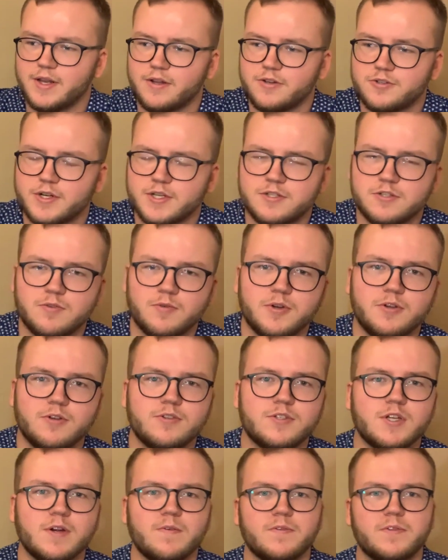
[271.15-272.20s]
and tries to
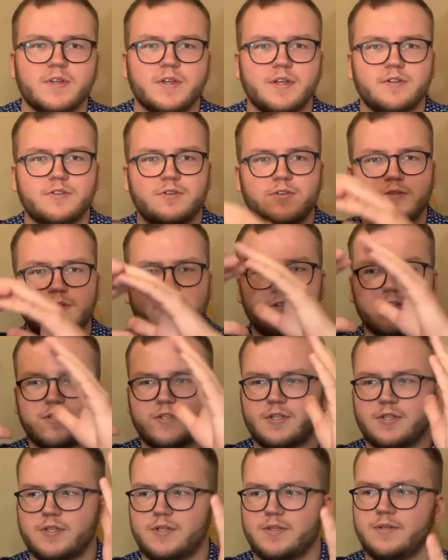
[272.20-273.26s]
reduce everything into
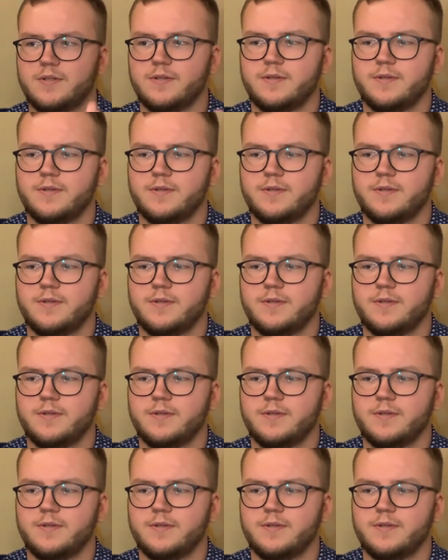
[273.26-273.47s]
this